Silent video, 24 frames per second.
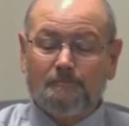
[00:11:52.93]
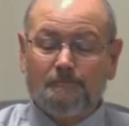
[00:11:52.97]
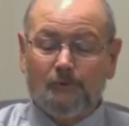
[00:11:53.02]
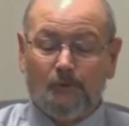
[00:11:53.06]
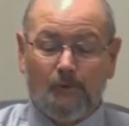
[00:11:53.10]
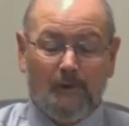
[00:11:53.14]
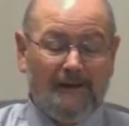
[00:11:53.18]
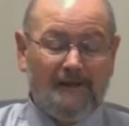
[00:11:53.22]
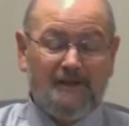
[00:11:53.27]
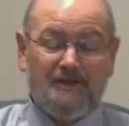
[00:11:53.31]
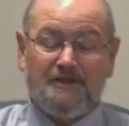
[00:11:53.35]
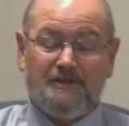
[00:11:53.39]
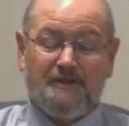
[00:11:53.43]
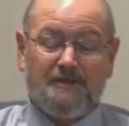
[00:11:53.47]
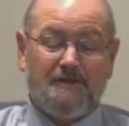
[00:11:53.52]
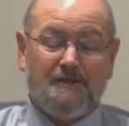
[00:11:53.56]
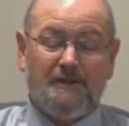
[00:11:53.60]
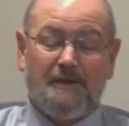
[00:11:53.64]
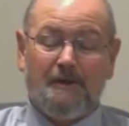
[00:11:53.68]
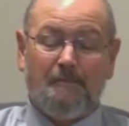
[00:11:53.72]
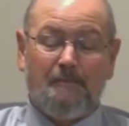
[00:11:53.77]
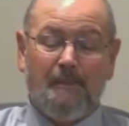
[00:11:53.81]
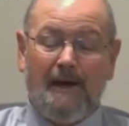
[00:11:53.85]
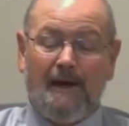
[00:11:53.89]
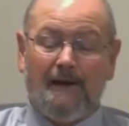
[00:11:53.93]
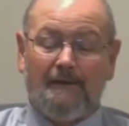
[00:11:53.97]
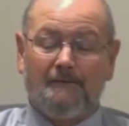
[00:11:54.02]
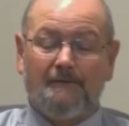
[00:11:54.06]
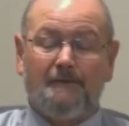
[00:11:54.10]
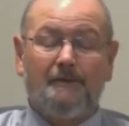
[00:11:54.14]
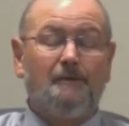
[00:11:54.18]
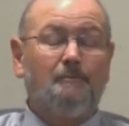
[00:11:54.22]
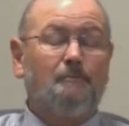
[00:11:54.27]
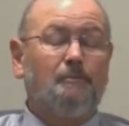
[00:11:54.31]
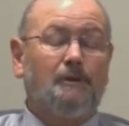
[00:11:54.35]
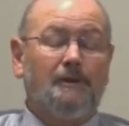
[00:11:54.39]
reticent
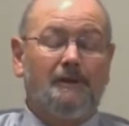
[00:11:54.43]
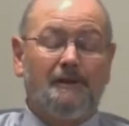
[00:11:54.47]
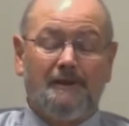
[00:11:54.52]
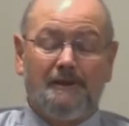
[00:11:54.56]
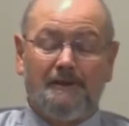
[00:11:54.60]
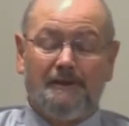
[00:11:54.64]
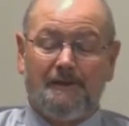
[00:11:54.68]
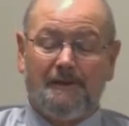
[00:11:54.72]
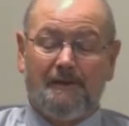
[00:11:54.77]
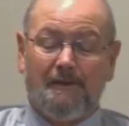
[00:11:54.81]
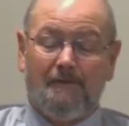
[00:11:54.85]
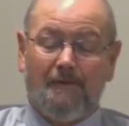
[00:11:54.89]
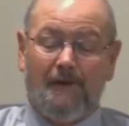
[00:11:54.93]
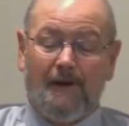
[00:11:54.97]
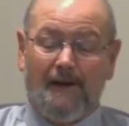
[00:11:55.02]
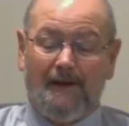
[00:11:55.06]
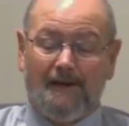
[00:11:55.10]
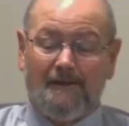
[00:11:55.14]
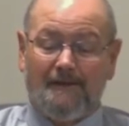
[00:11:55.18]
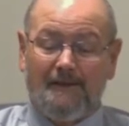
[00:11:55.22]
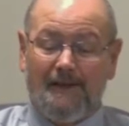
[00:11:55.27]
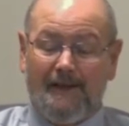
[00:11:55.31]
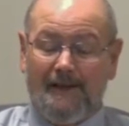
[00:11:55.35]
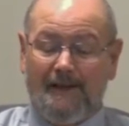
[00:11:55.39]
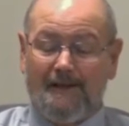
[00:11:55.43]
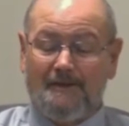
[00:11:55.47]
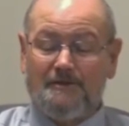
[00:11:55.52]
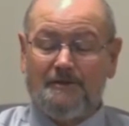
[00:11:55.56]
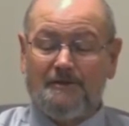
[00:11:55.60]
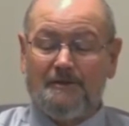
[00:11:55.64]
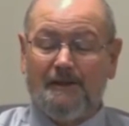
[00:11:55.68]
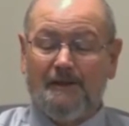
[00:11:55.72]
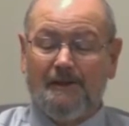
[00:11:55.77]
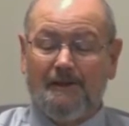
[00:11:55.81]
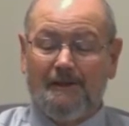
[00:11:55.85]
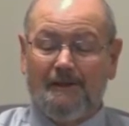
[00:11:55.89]
about completing the divine
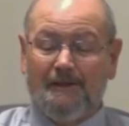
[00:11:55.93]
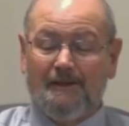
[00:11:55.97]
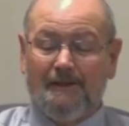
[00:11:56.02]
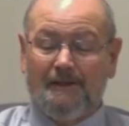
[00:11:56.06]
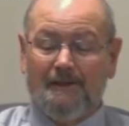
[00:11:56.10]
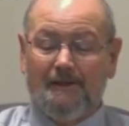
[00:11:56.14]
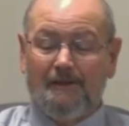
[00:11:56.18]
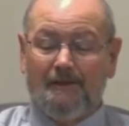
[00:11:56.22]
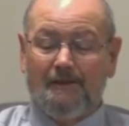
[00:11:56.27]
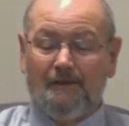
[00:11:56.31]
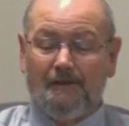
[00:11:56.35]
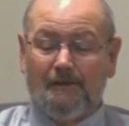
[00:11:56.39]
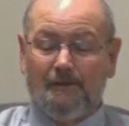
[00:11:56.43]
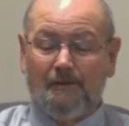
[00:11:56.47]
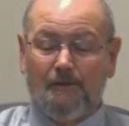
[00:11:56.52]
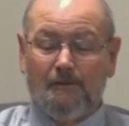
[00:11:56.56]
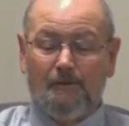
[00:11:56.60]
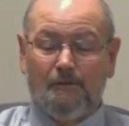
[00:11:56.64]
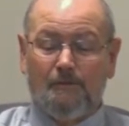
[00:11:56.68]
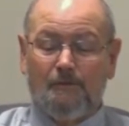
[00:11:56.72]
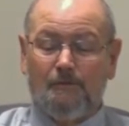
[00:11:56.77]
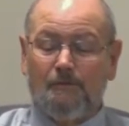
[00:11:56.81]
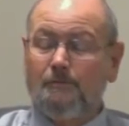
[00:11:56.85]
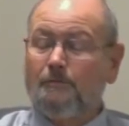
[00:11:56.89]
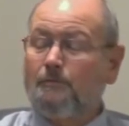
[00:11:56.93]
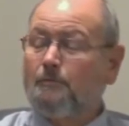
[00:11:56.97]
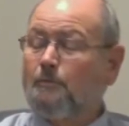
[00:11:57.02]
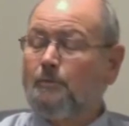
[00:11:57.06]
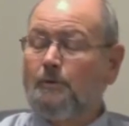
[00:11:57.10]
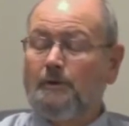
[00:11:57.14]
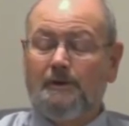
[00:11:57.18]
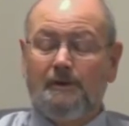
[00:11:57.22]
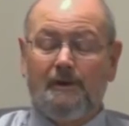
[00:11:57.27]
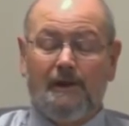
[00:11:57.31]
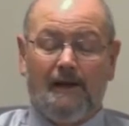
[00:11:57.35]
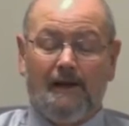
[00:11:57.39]
task. You
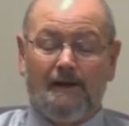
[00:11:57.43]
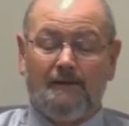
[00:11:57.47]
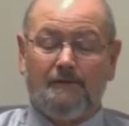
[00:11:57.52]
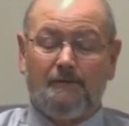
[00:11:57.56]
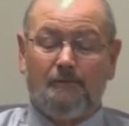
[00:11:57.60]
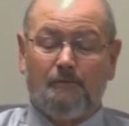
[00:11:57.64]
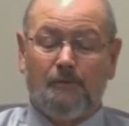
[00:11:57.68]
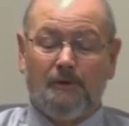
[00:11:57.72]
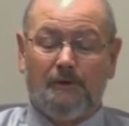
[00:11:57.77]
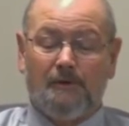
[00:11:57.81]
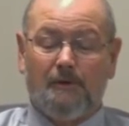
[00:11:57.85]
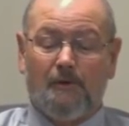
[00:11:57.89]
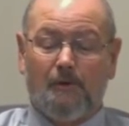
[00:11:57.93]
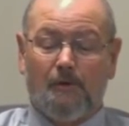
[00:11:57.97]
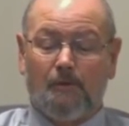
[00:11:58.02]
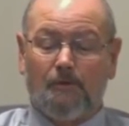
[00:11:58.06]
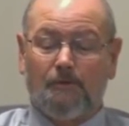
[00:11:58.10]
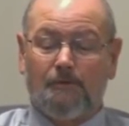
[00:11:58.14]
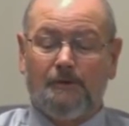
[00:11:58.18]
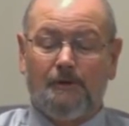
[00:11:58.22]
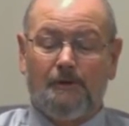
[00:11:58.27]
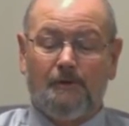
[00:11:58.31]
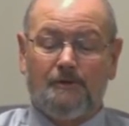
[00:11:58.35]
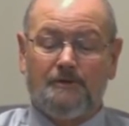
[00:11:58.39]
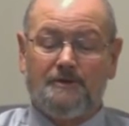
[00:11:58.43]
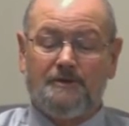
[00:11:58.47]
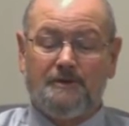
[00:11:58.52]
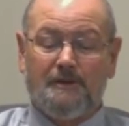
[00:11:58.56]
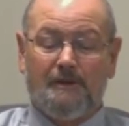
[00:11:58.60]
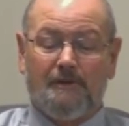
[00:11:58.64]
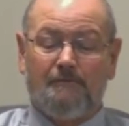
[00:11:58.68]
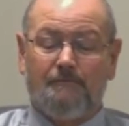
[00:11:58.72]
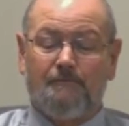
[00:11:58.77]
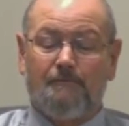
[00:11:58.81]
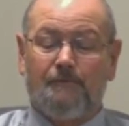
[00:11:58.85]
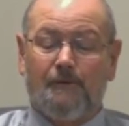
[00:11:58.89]
would not withhold your
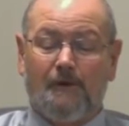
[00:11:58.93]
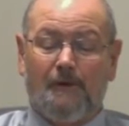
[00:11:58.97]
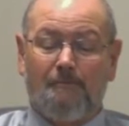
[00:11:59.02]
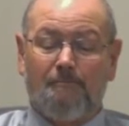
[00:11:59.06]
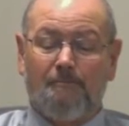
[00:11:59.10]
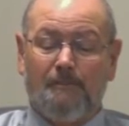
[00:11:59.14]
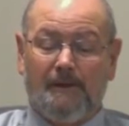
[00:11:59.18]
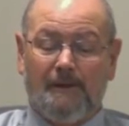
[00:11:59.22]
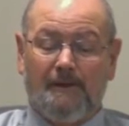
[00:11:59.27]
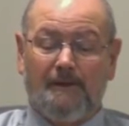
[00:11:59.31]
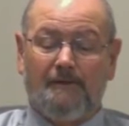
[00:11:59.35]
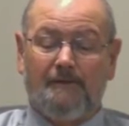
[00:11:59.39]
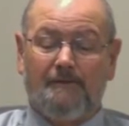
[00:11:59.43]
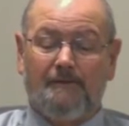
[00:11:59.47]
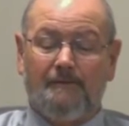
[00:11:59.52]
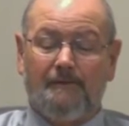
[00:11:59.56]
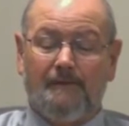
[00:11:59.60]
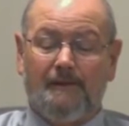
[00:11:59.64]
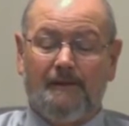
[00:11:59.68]
son from me.